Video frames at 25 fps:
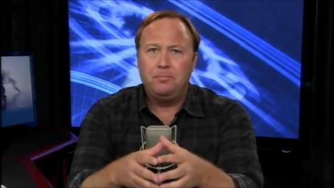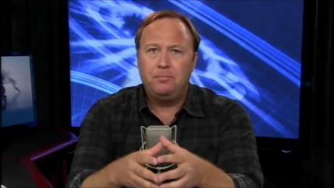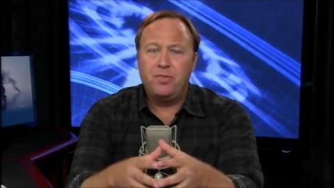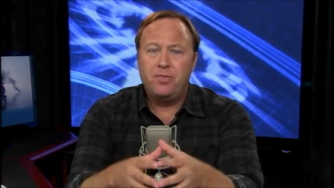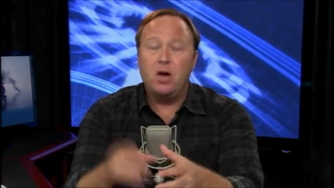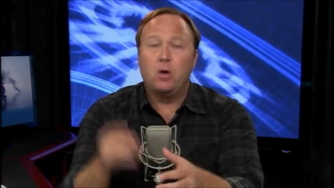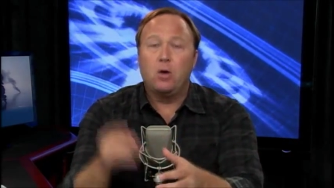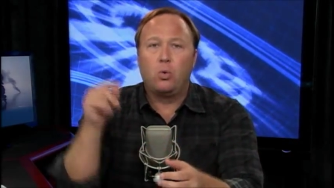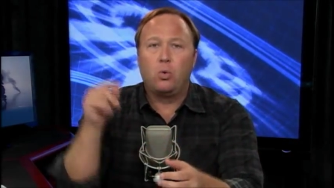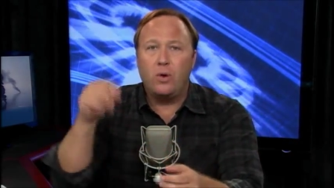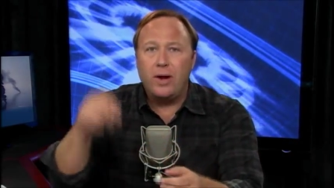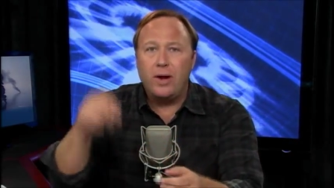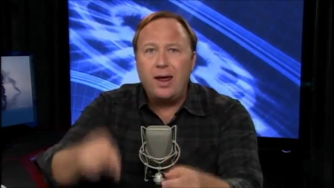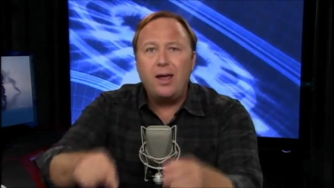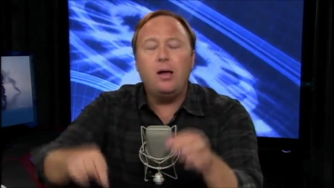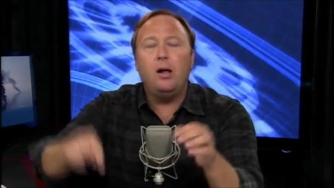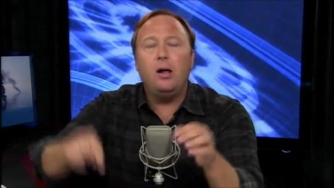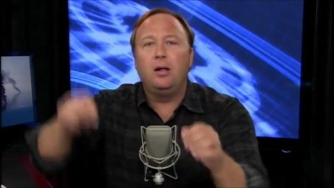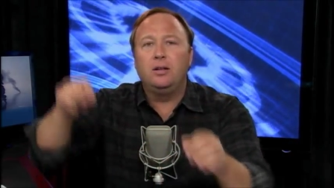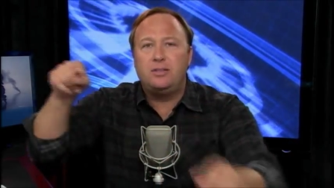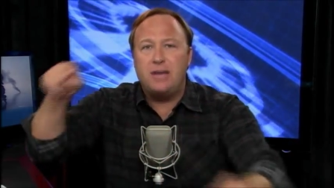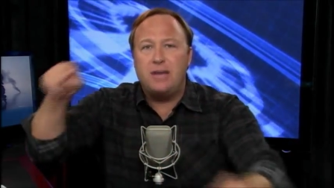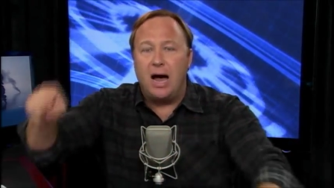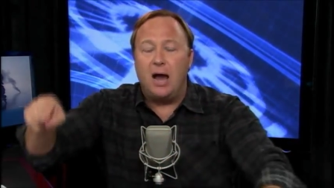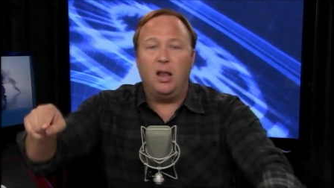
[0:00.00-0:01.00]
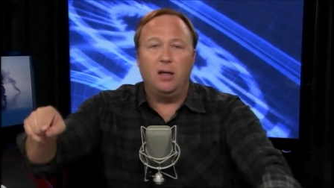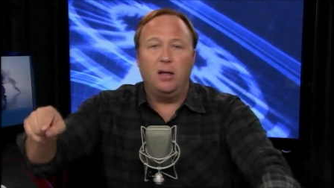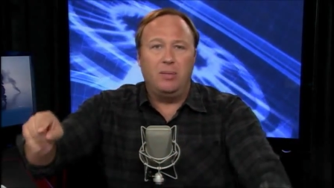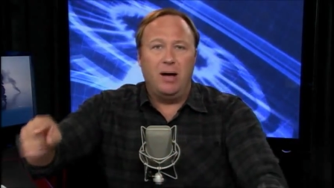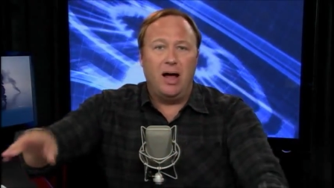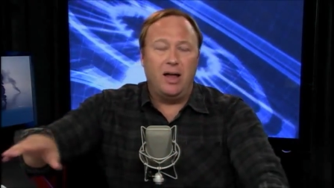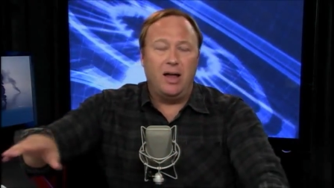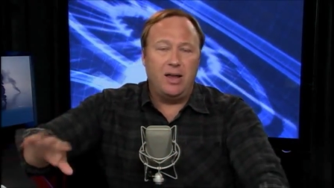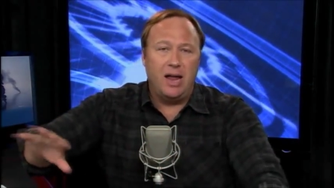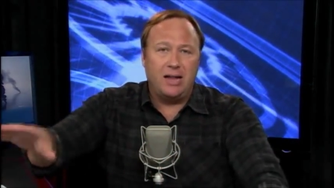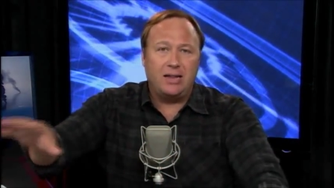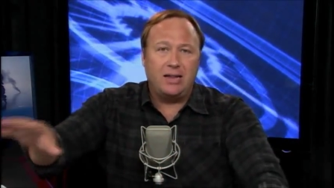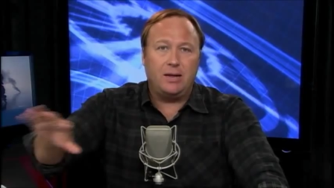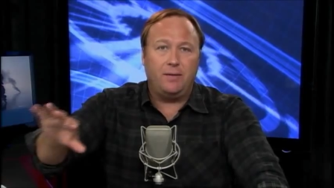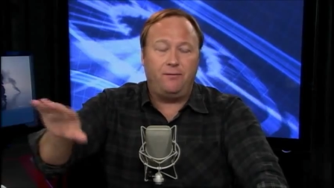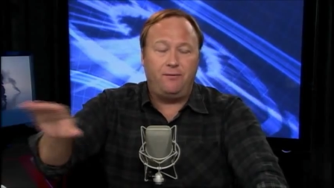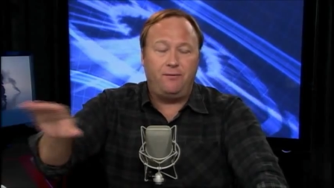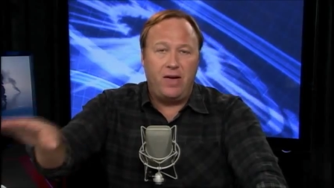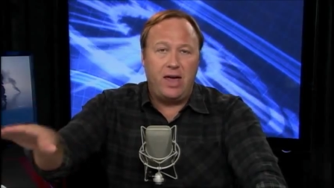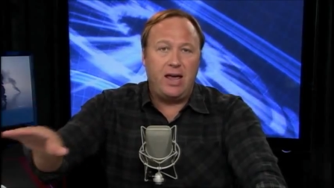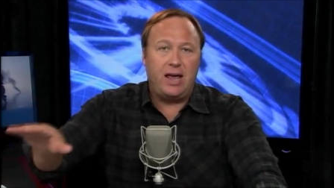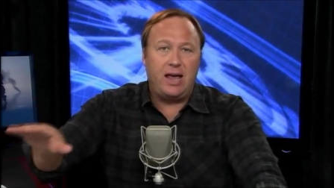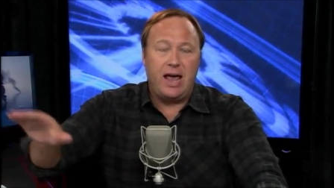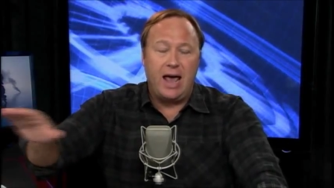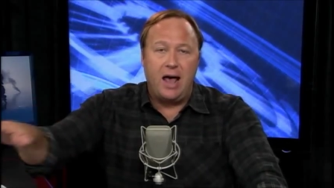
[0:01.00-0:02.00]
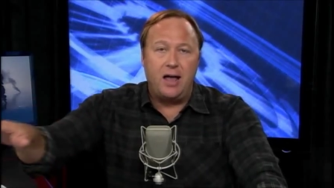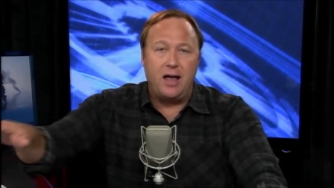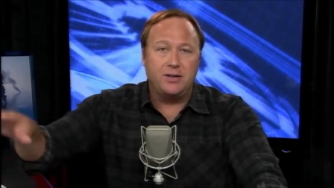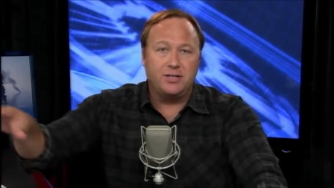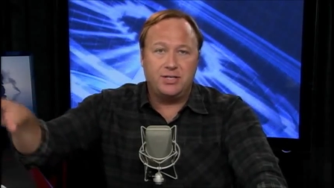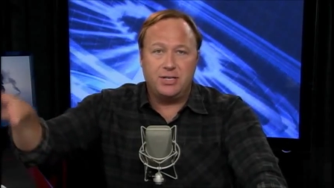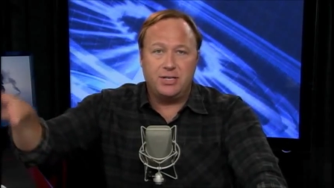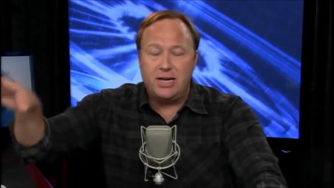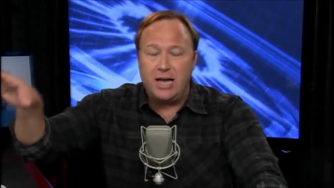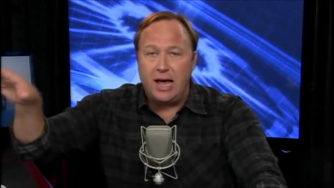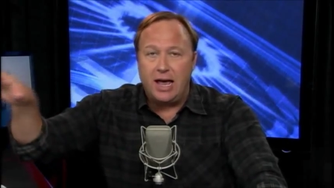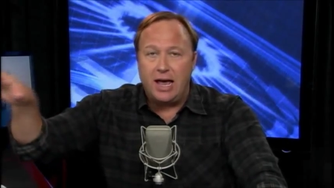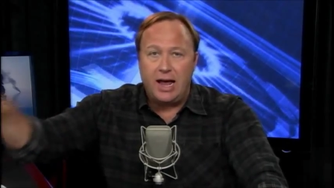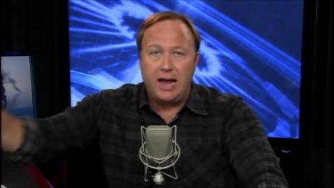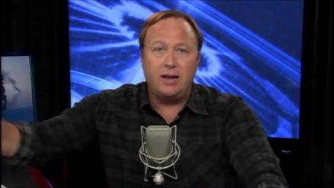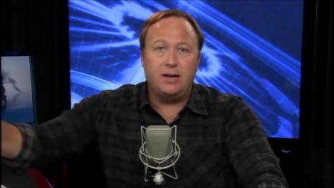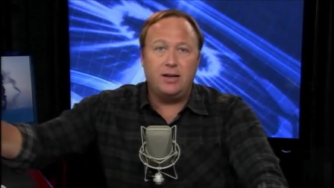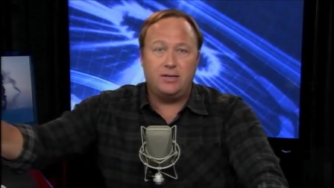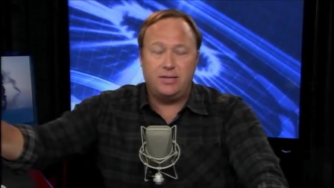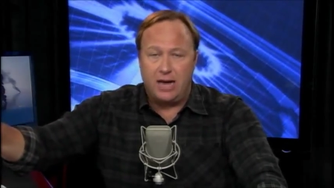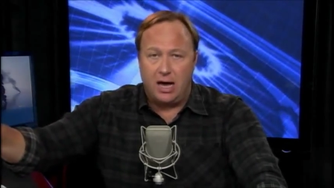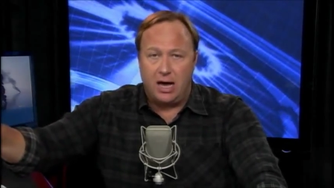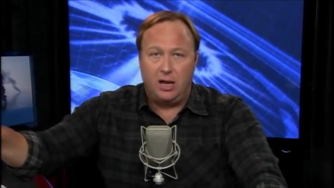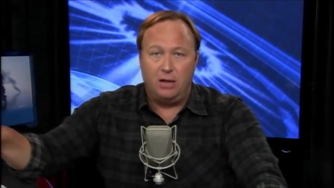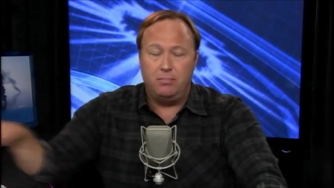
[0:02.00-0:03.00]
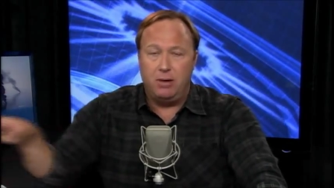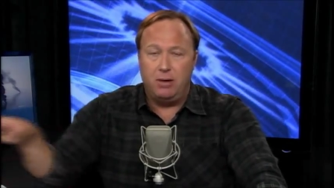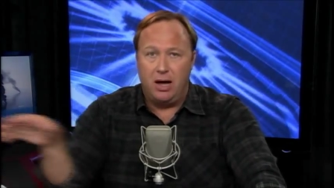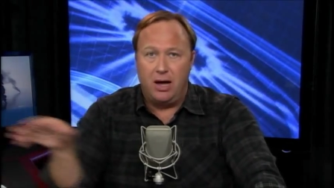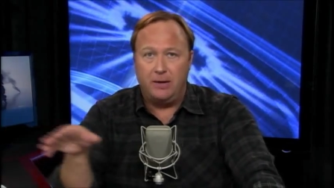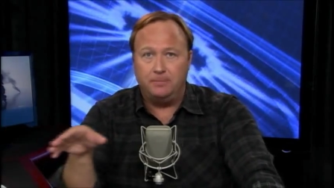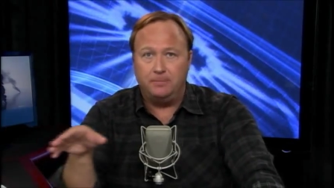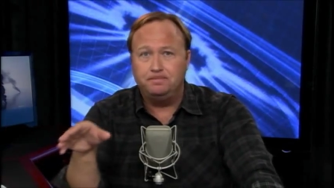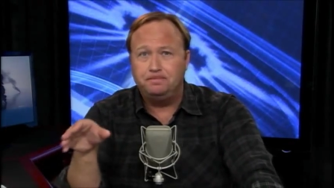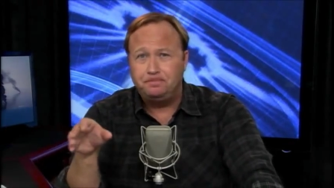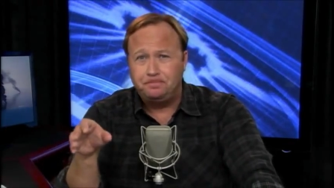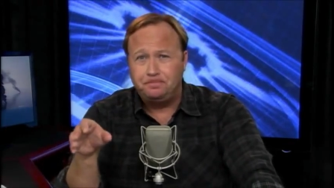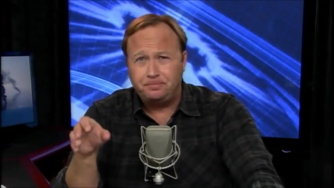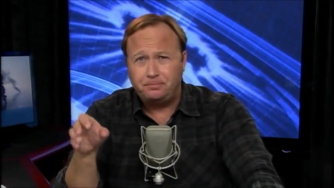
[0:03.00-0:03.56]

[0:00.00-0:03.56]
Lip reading: The real Taliban, not the fake Al-Qaeda Taliban,